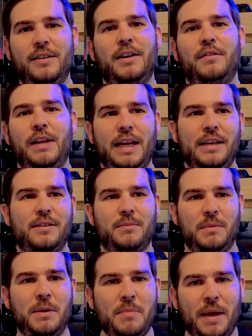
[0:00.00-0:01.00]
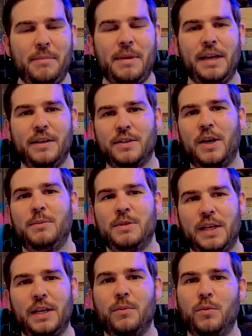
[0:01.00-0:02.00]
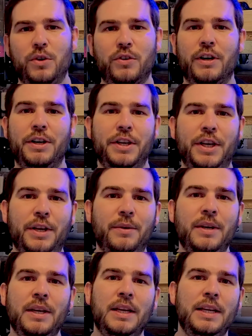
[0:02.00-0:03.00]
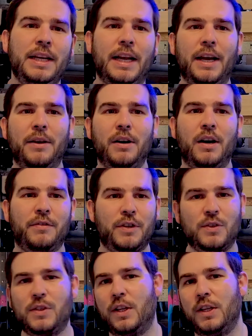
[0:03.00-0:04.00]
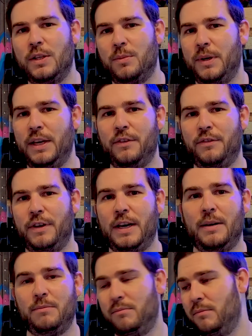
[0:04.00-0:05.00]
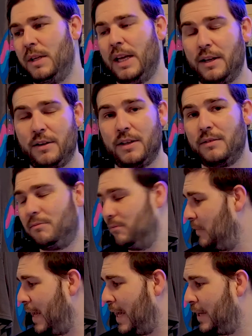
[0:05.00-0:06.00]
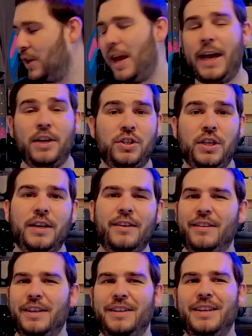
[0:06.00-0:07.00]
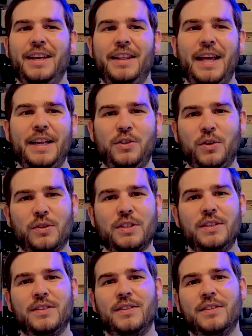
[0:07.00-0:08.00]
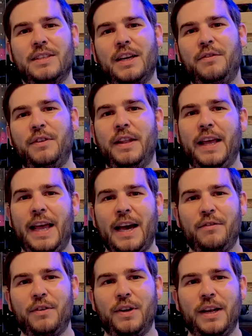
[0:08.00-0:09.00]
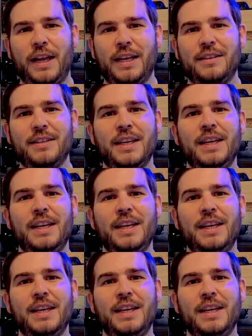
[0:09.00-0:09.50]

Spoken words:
I've laid in bed many a times thinking, what do? You know, I've consulted with you know, like Escher and their doctors and stuff that they have on hand,